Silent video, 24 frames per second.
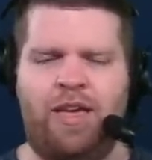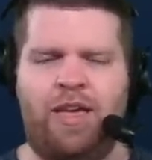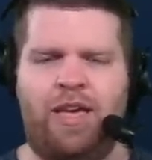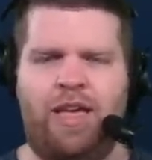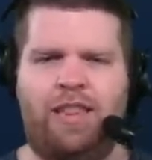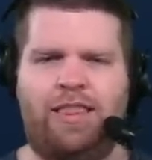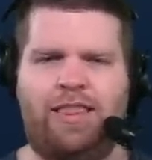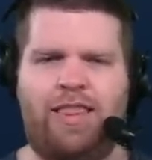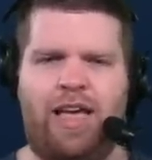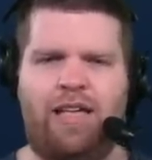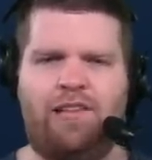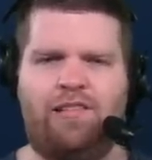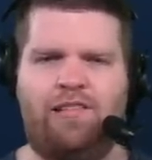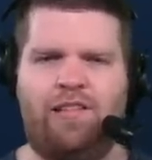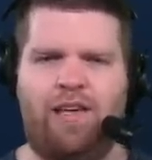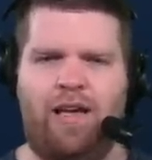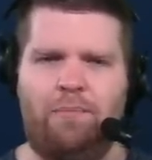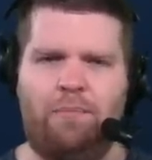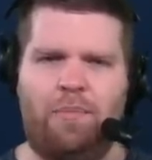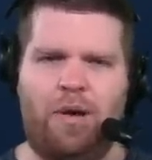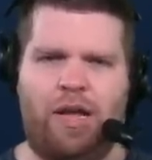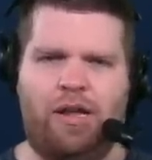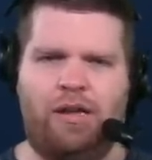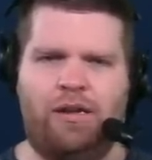Hit that
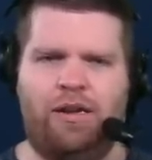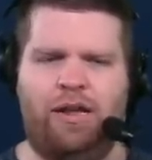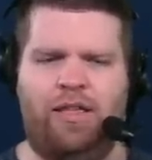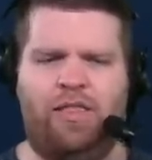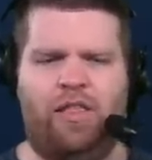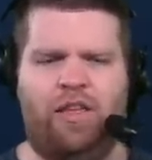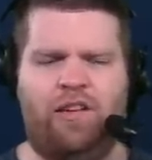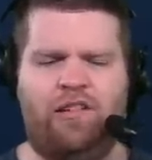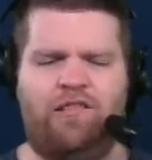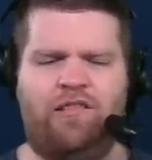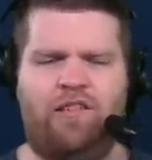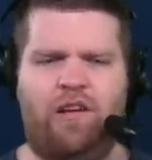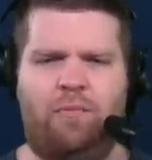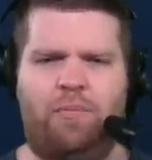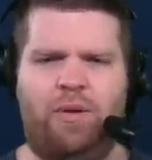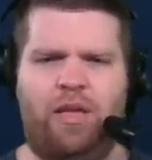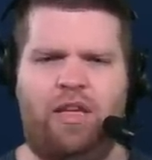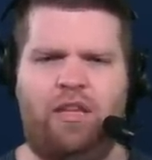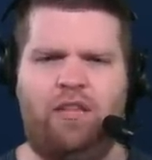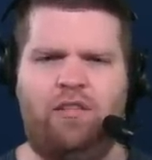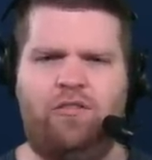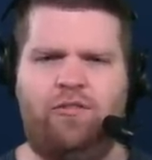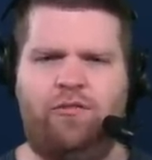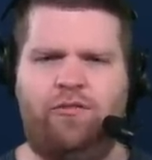sub button, and let's jump
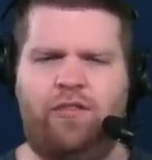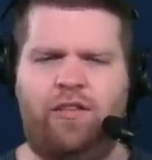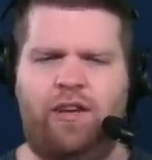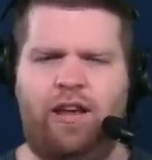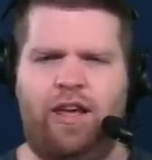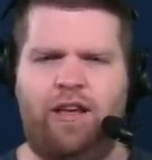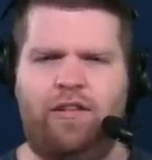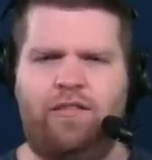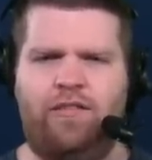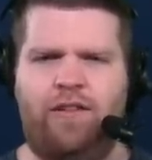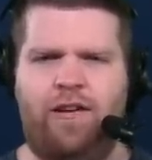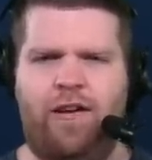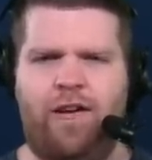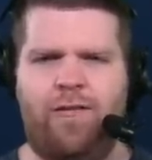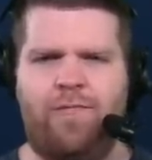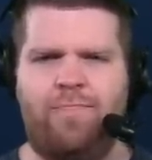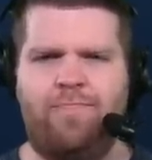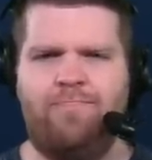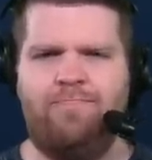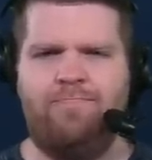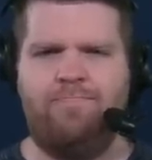into today's show.